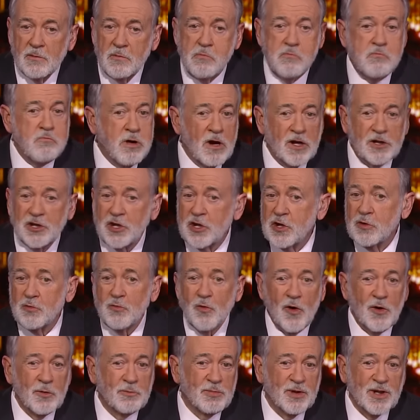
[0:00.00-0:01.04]
But you
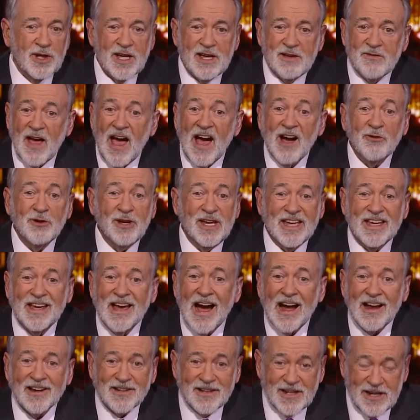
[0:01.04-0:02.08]
won't believe how he
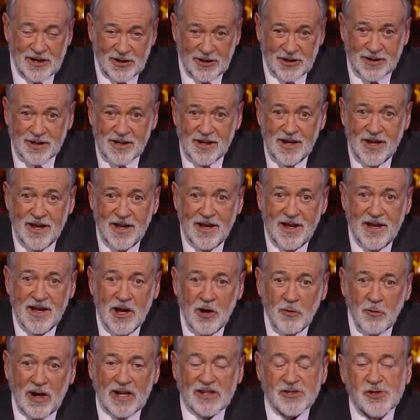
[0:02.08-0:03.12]
got here.
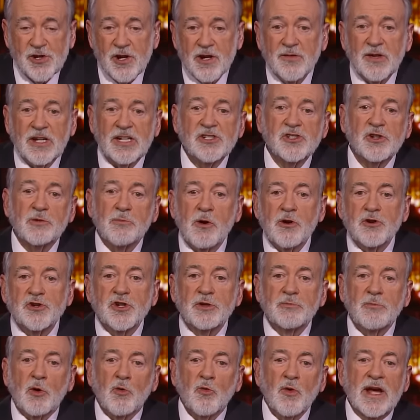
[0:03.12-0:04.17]
While serving as a
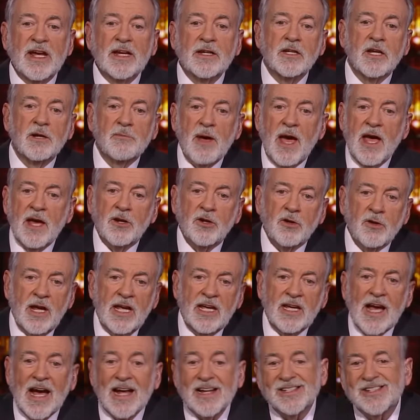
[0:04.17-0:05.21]
merchant marine commander, he
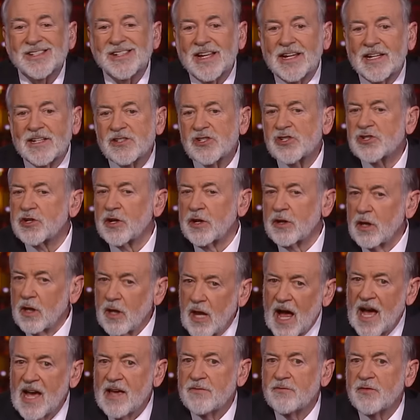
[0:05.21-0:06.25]
got sentenced to
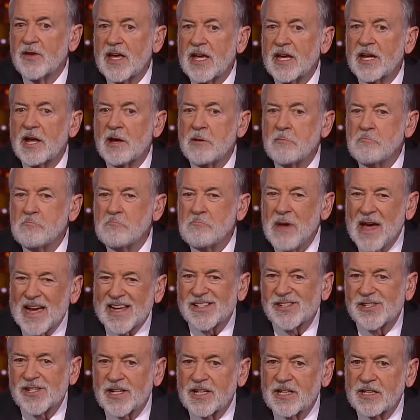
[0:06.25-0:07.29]
life in a
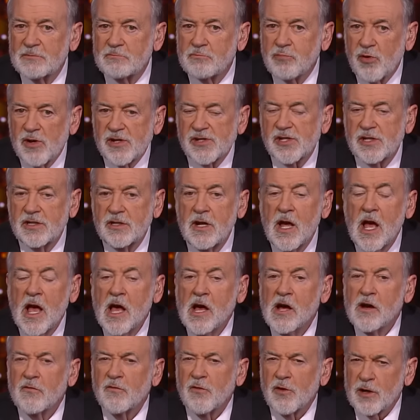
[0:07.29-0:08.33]
Mexican prison
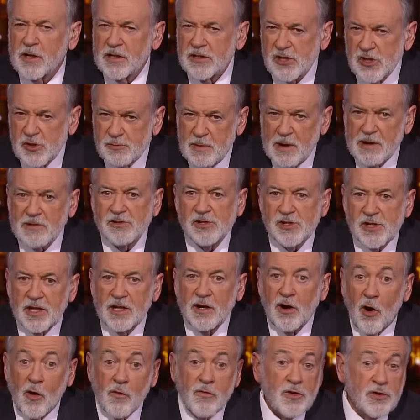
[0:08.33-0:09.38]
for conspiracy
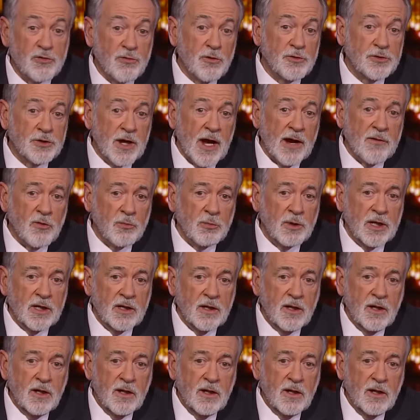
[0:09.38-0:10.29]
to overthrow the government,